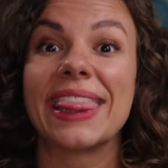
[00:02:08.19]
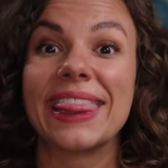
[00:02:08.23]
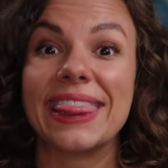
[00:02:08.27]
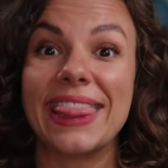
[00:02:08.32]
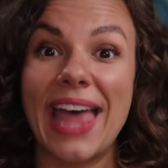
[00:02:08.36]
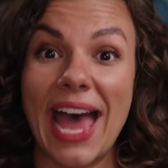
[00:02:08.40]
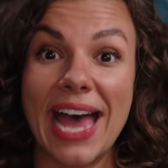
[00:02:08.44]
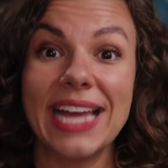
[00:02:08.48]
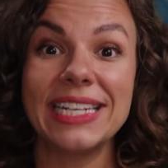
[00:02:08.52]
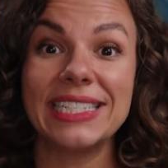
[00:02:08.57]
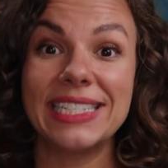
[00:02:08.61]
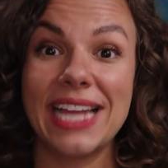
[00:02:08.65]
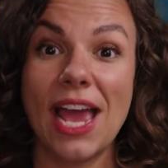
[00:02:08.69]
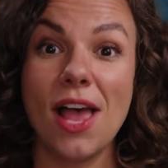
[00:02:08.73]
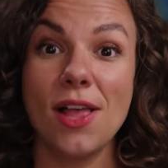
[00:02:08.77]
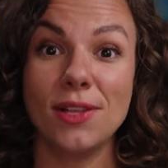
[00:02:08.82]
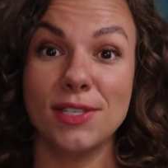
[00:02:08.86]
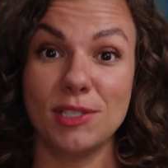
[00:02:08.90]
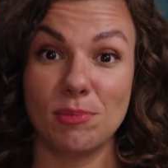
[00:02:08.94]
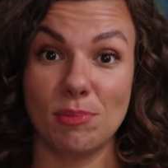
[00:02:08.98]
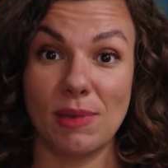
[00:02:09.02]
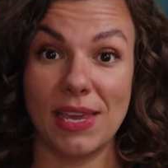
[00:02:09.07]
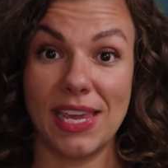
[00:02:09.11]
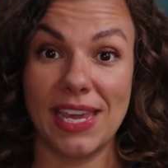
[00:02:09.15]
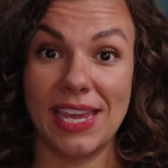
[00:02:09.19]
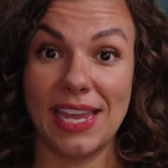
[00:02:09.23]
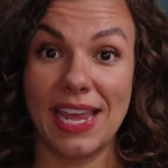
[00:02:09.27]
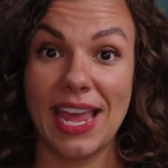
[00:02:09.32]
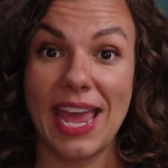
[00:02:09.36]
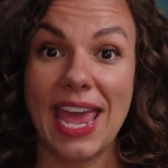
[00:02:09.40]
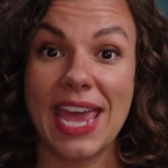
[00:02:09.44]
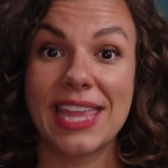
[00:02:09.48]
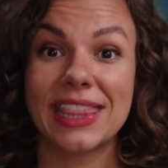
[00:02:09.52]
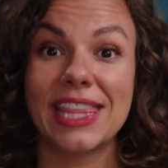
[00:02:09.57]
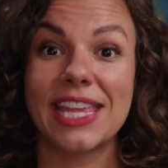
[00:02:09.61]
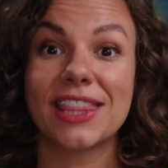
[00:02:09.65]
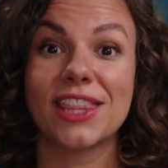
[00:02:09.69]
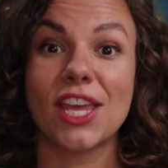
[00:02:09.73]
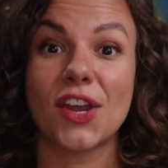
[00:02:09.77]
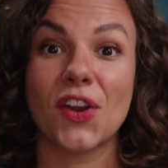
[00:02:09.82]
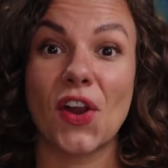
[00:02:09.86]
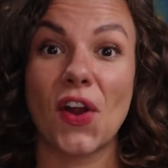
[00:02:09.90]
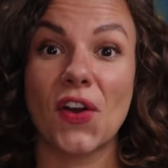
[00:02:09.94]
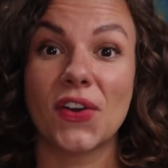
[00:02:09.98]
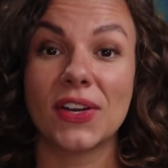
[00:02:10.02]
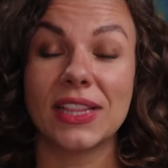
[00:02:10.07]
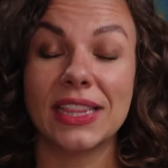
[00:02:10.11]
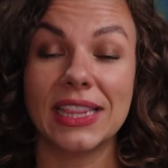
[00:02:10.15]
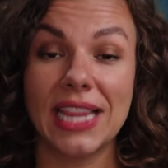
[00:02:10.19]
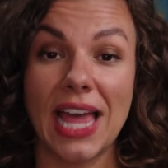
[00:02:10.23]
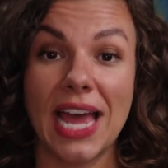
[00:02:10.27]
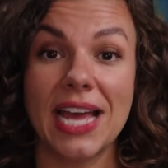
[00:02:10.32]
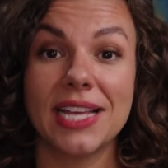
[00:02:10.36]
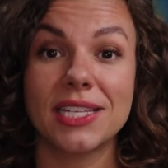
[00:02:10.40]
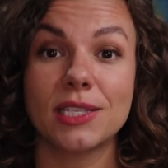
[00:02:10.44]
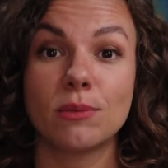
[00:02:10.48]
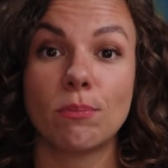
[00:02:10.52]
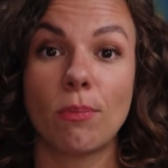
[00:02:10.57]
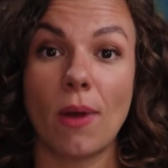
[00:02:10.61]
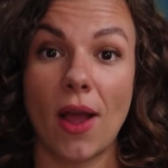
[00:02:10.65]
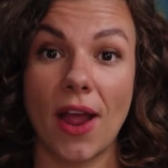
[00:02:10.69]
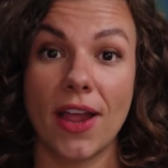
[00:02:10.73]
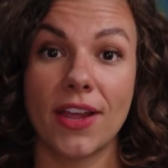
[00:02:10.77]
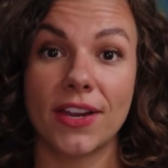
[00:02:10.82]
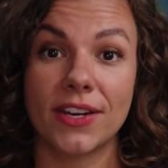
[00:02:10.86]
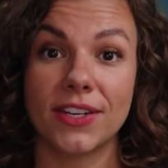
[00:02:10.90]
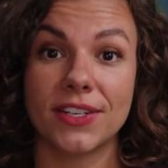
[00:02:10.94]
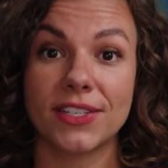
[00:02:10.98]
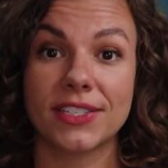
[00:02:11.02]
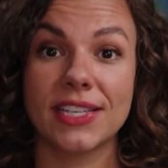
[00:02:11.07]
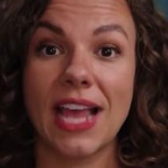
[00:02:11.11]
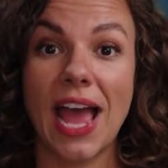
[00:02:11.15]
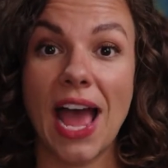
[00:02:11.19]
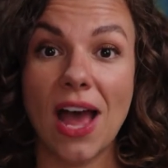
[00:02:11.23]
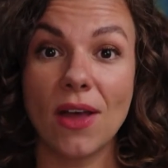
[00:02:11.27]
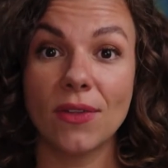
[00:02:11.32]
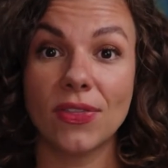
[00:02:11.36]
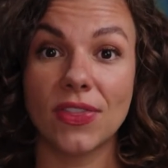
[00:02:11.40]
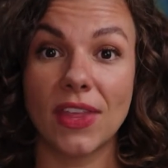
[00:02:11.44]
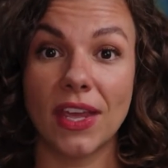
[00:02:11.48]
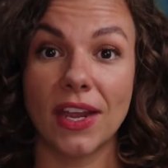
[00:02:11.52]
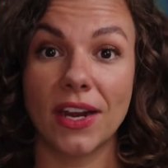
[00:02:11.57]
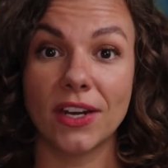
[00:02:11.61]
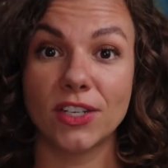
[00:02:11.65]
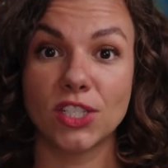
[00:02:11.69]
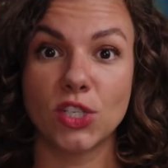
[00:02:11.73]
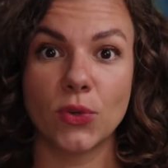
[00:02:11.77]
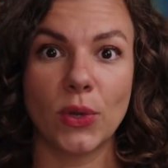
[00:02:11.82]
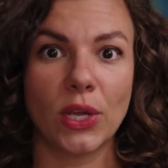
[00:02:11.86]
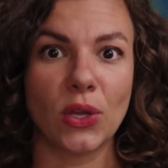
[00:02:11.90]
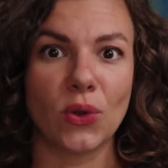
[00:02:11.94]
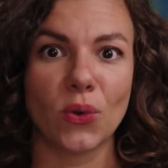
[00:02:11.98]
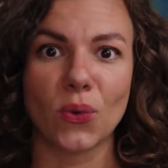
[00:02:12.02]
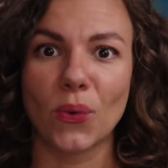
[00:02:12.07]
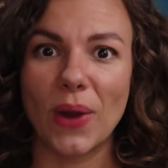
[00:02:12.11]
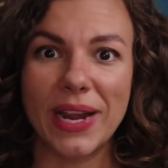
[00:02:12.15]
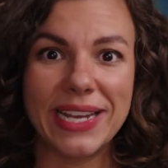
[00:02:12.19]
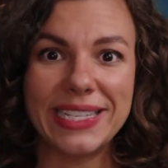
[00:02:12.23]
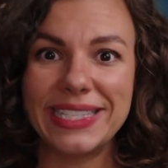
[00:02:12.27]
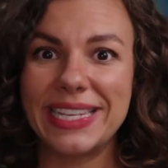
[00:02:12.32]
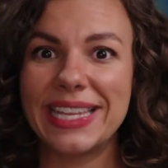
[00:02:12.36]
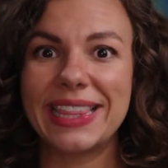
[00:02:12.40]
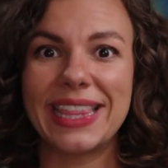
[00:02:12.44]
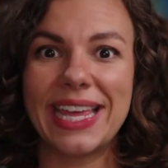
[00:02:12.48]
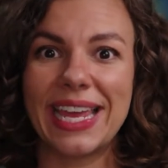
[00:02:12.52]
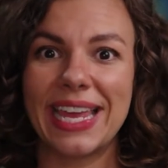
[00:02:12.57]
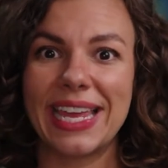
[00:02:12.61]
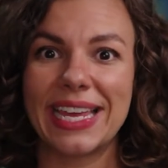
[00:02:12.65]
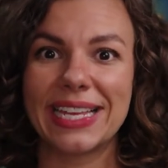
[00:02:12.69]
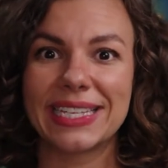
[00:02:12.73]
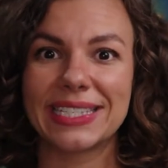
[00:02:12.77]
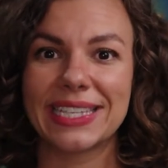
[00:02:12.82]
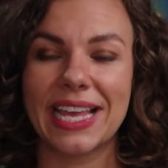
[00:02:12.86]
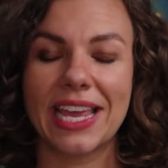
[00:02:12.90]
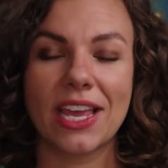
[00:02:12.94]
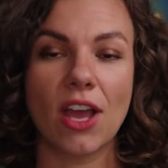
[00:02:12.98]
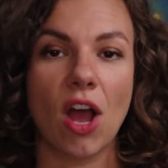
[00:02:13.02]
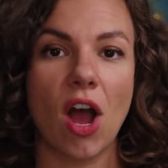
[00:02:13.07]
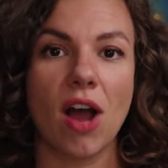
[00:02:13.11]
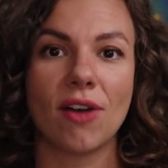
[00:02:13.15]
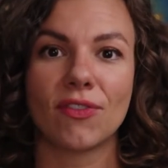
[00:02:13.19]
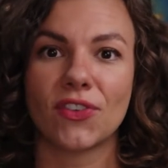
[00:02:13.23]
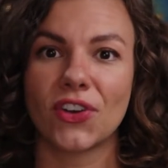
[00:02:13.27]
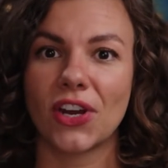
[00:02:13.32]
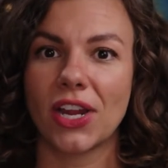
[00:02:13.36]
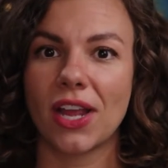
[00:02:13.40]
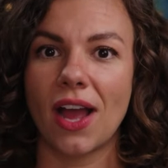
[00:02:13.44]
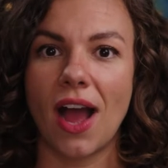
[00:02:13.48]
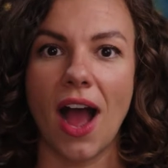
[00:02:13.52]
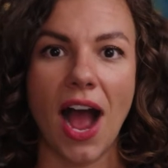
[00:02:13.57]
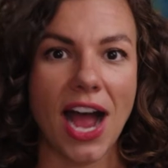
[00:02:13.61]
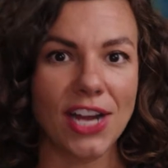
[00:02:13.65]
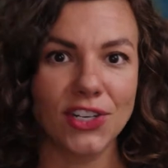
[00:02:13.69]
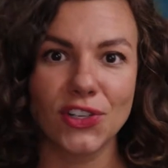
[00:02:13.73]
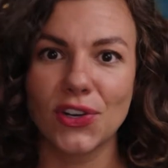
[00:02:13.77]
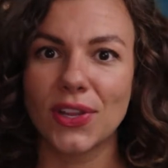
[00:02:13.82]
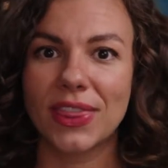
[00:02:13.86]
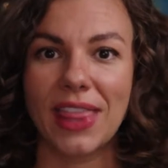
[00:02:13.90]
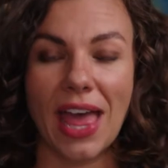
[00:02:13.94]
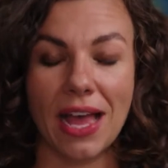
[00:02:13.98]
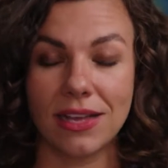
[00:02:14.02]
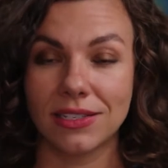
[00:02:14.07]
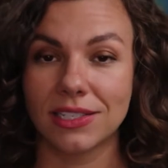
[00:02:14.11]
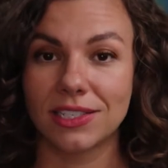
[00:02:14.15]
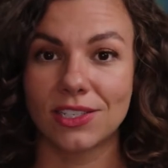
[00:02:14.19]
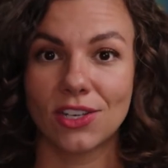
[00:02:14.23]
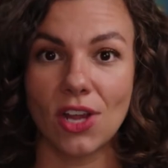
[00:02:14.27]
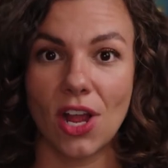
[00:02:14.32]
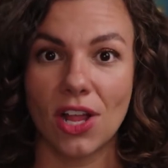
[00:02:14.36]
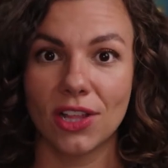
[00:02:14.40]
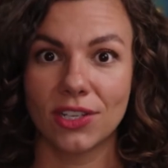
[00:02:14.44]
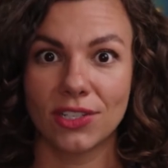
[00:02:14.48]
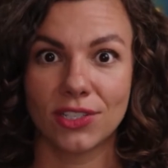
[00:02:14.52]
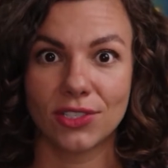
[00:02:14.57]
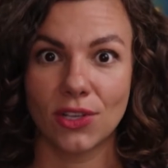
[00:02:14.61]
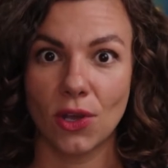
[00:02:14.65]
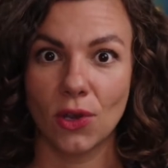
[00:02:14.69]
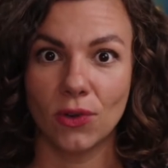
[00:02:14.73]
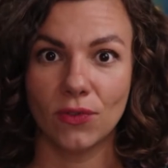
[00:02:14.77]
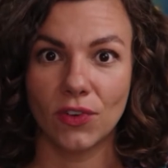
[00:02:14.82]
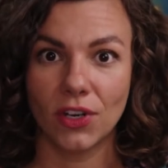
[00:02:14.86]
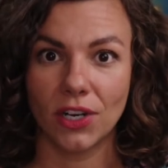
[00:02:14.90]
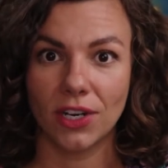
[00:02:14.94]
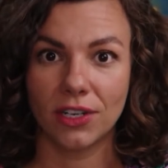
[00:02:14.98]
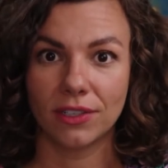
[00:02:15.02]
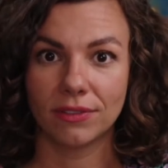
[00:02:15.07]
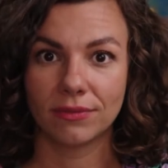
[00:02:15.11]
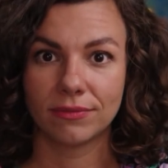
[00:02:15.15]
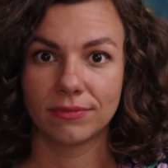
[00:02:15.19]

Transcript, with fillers: That tells me that there are less buyers out there doing crazy things like offering $100,000 over.